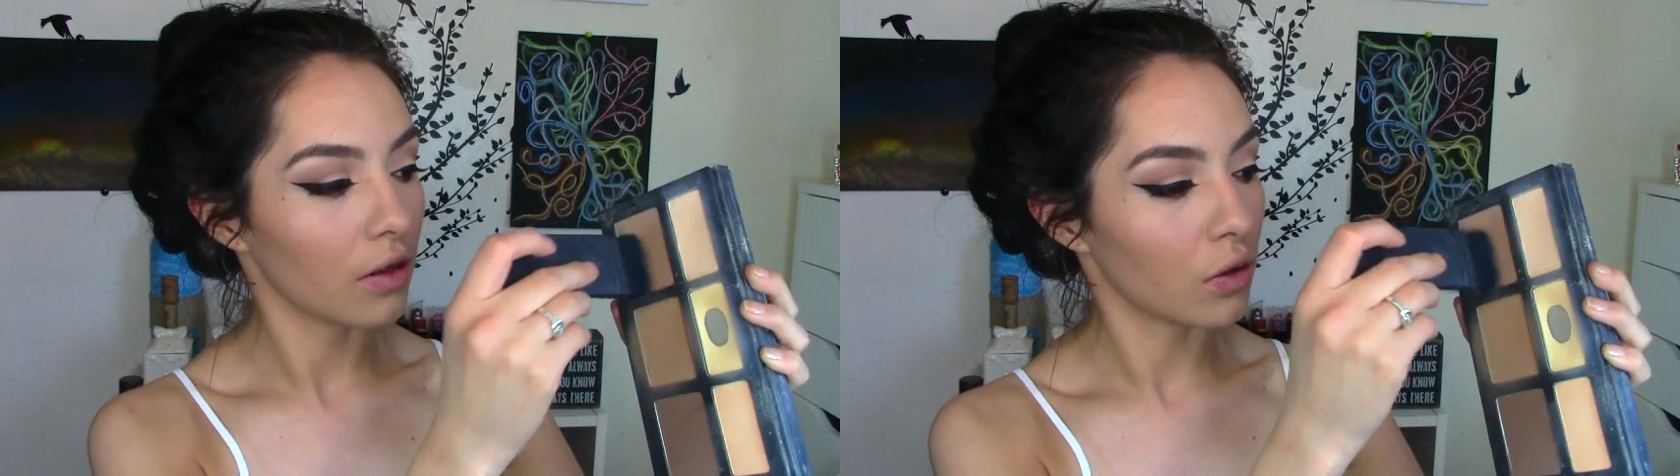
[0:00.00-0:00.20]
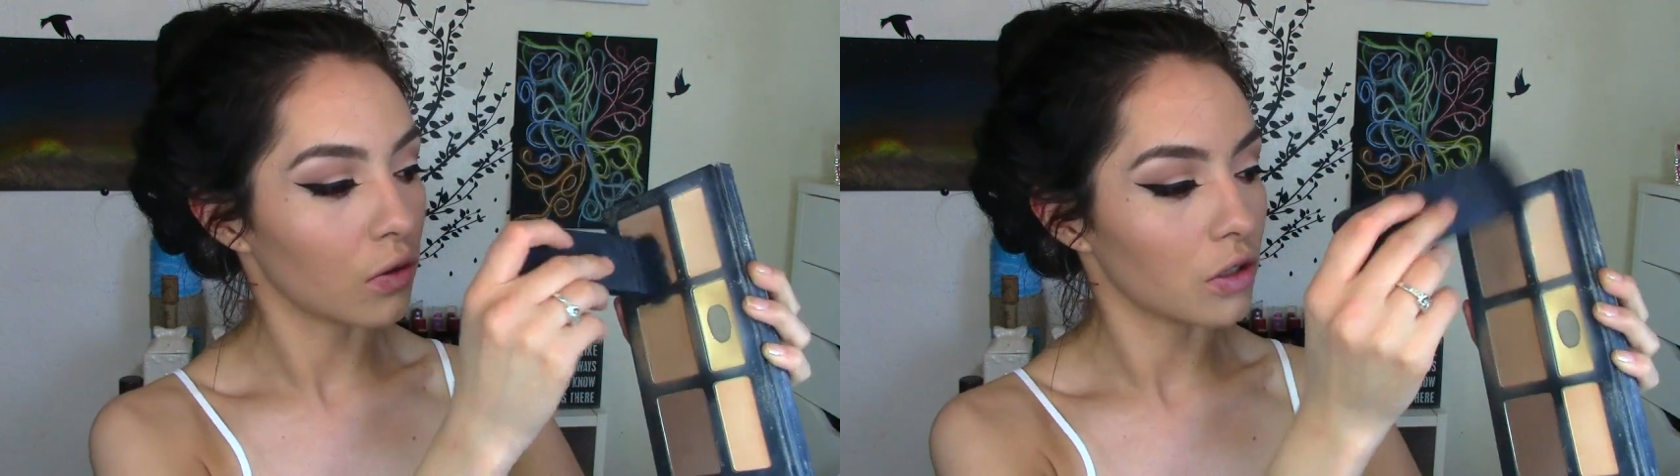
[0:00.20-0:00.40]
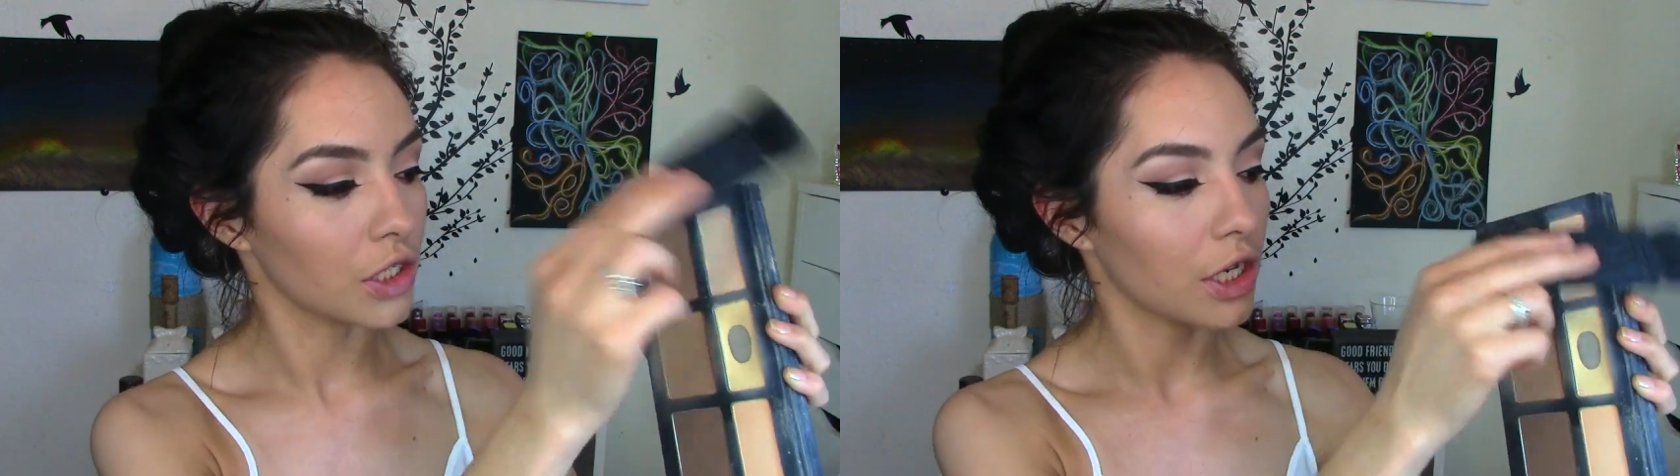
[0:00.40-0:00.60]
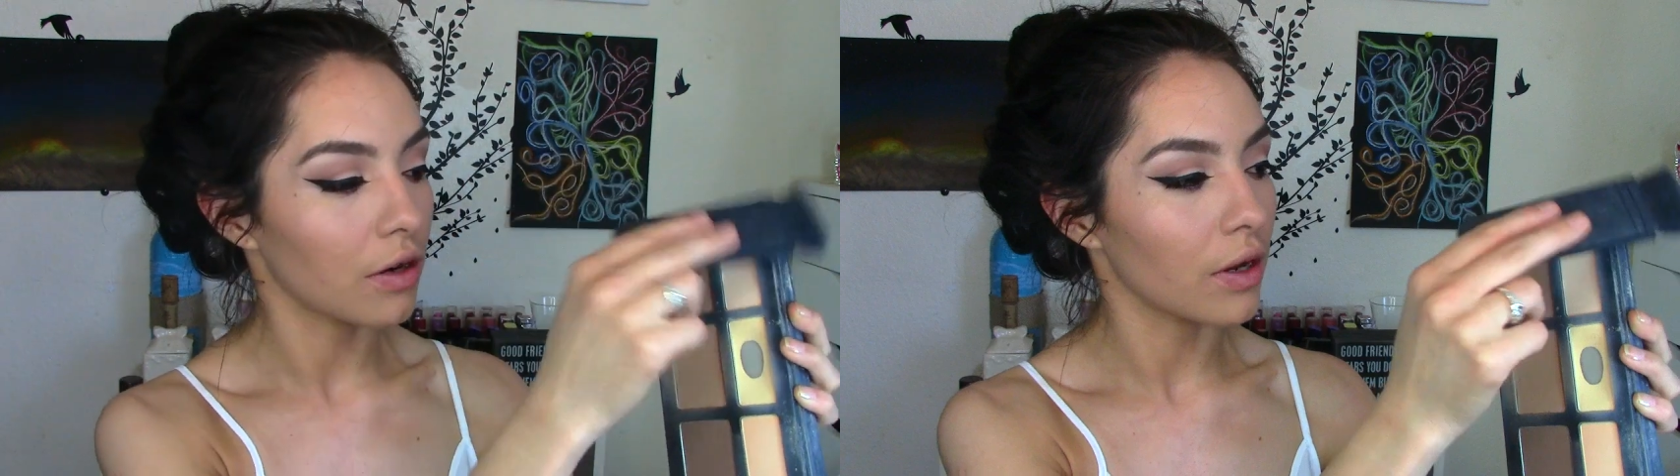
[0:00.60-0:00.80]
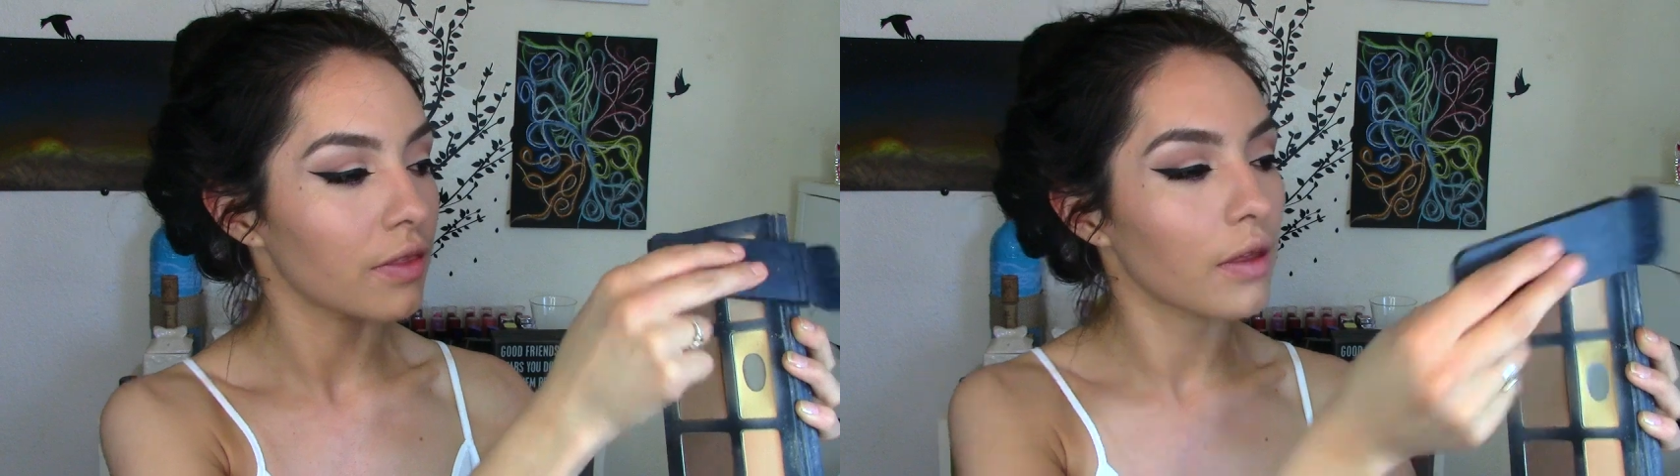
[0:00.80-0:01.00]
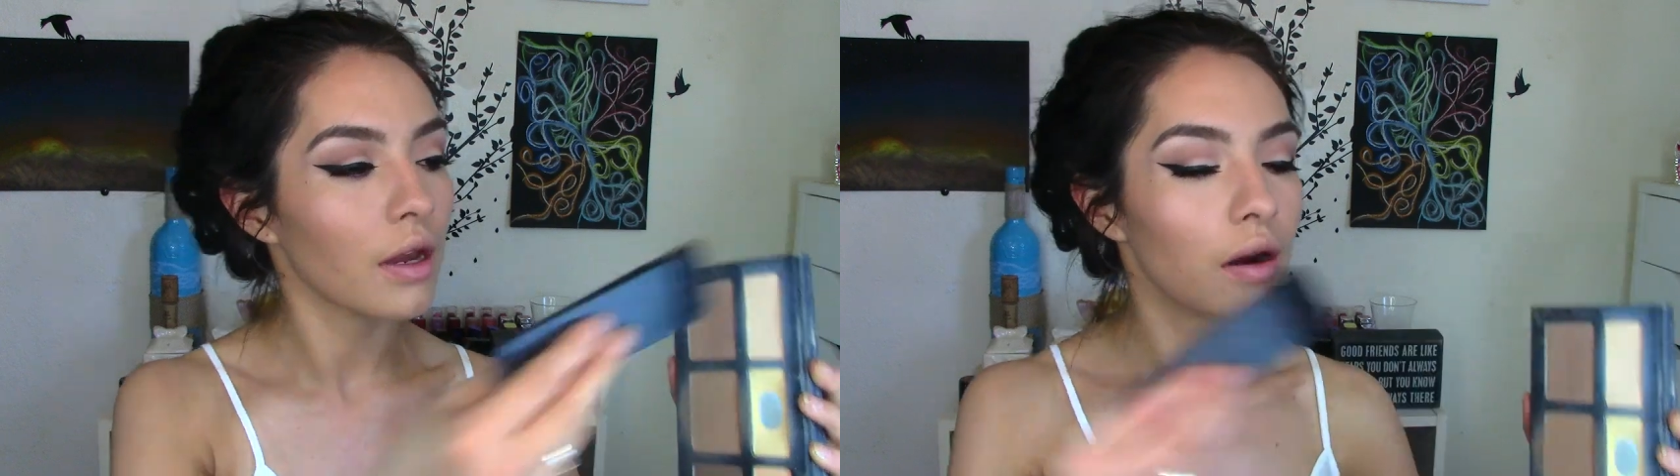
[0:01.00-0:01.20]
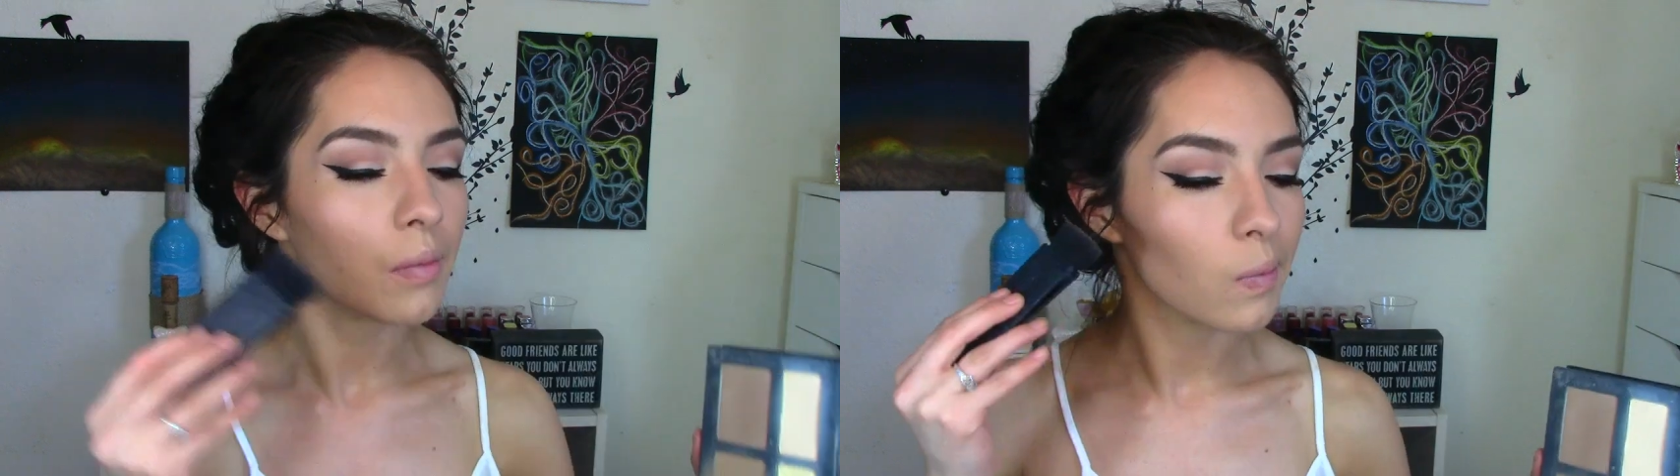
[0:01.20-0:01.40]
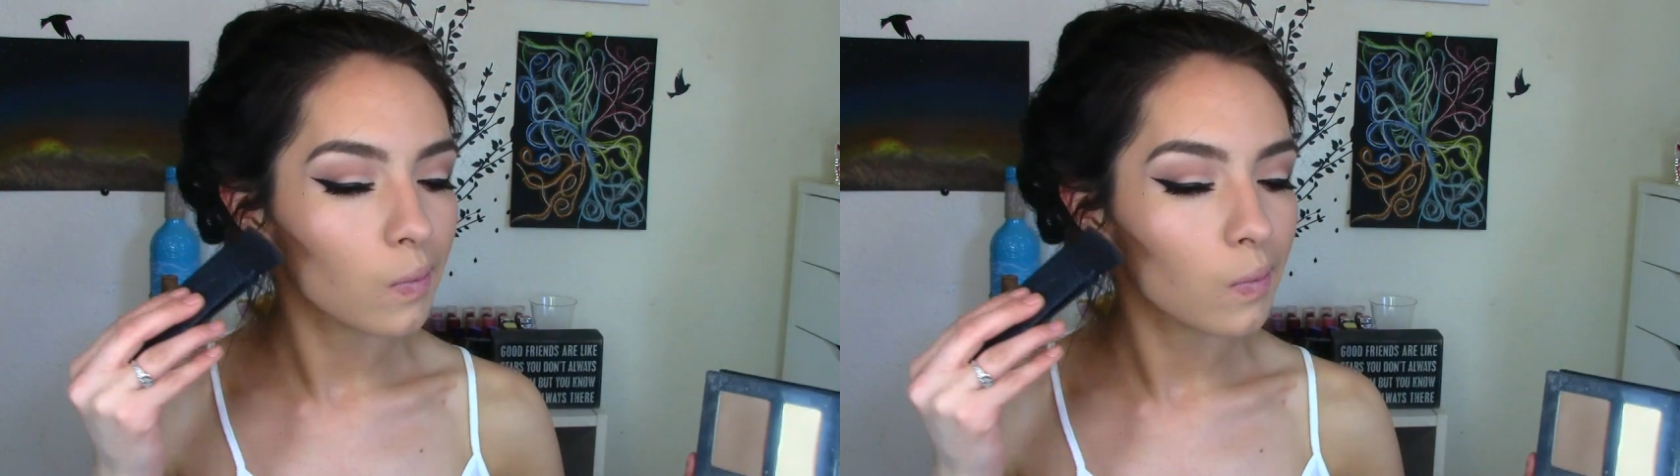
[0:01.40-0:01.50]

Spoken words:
the cooler shade right there.